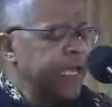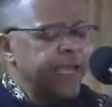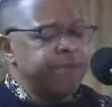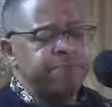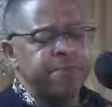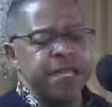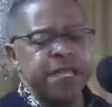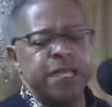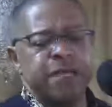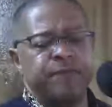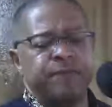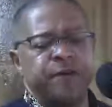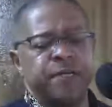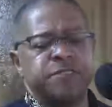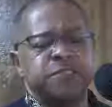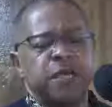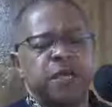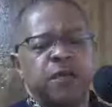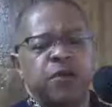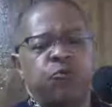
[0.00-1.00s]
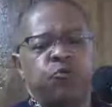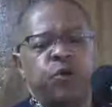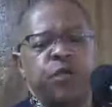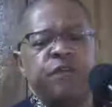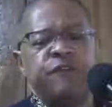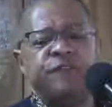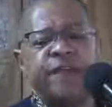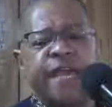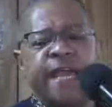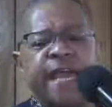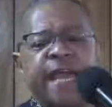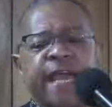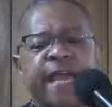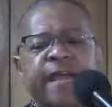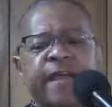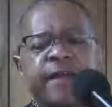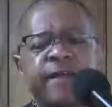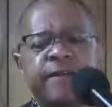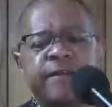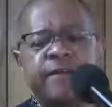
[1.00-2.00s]
And many of us, we've
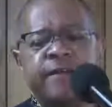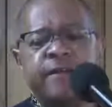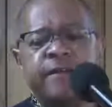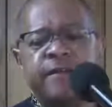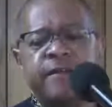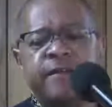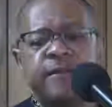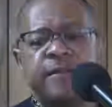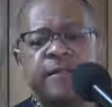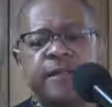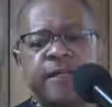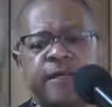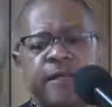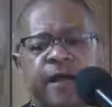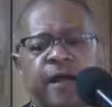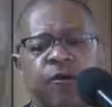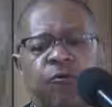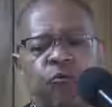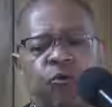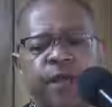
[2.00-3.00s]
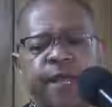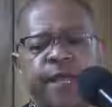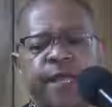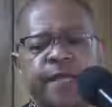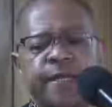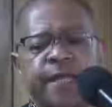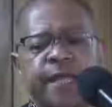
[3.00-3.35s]
erred in our way.